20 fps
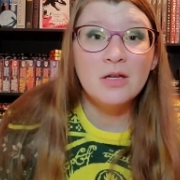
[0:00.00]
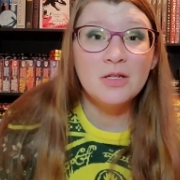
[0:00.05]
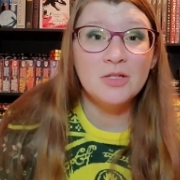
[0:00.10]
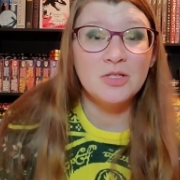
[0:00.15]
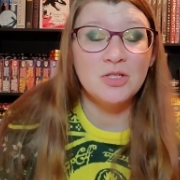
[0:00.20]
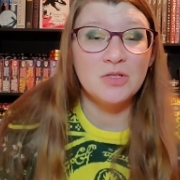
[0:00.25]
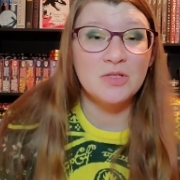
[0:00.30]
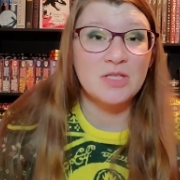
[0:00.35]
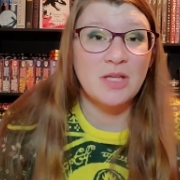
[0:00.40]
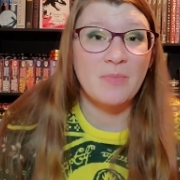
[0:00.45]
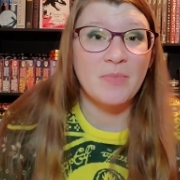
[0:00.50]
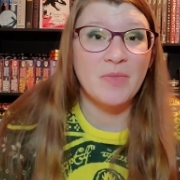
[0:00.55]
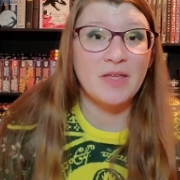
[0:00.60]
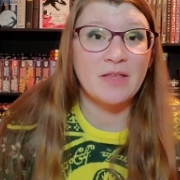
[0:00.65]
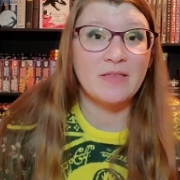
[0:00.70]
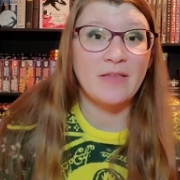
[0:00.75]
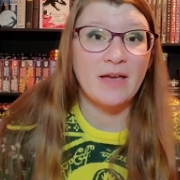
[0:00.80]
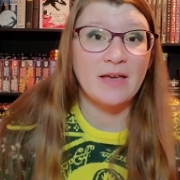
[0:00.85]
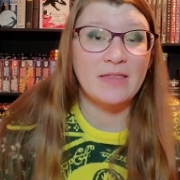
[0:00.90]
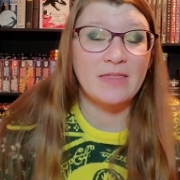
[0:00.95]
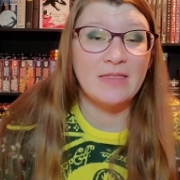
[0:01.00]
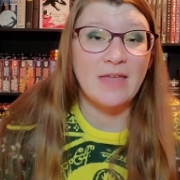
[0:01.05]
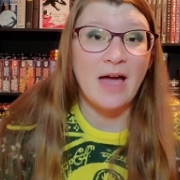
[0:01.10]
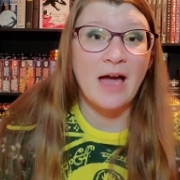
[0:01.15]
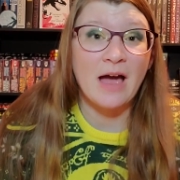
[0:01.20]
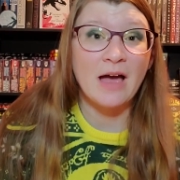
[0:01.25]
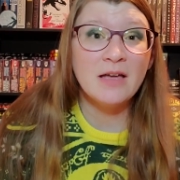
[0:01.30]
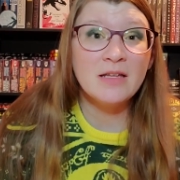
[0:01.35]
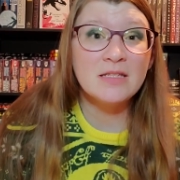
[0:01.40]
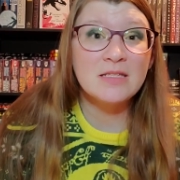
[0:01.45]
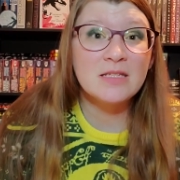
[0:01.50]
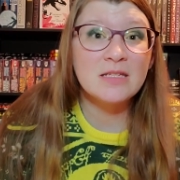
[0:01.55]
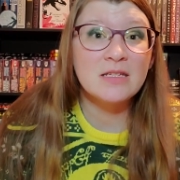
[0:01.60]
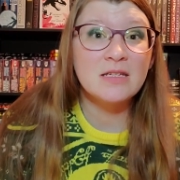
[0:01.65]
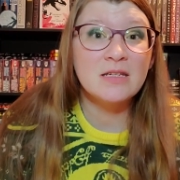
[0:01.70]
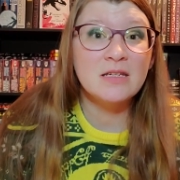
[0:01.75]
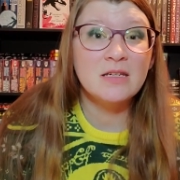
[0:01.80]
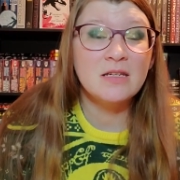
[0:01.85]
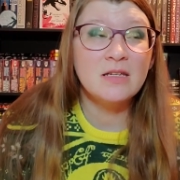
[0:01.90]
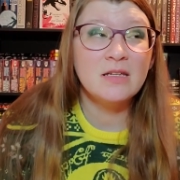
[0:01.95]
do something like that,
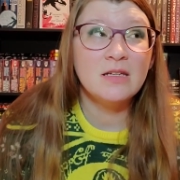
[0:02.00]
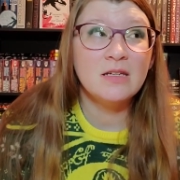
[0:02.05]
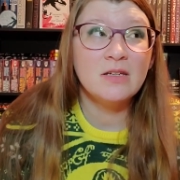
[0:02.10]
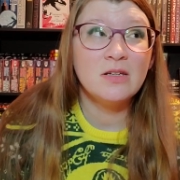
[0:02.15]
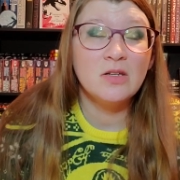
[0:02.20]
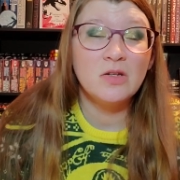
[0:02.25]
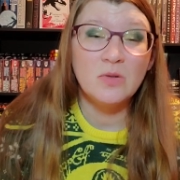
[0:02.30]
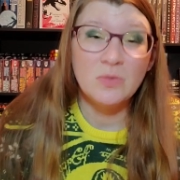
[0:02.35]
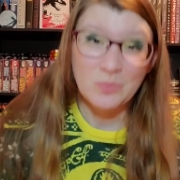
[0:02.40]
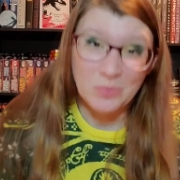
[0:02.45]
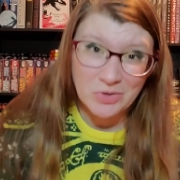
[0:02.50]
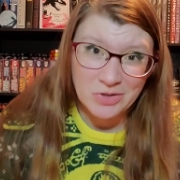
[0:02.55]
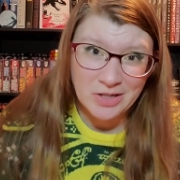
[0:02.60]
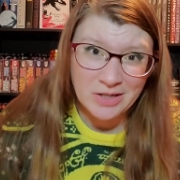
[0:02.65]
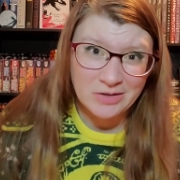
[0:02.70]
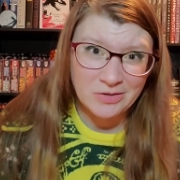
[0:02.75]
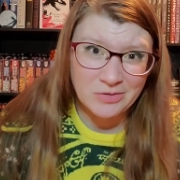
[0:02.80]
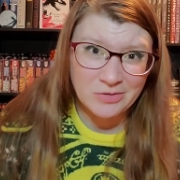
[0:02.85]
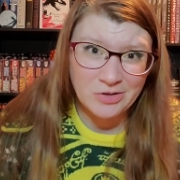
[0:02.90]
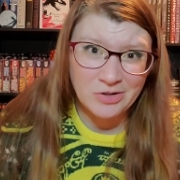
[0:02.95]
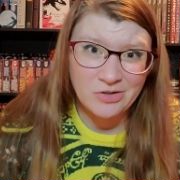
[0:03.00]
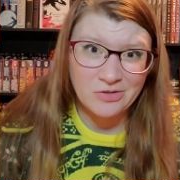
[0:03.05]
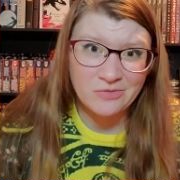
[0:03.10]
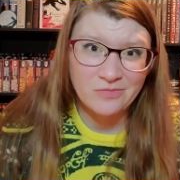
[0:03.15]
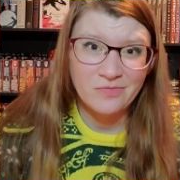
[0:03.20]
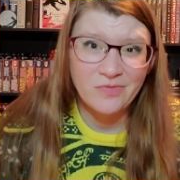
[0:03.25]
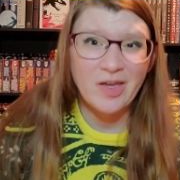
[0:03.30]
but I don't know.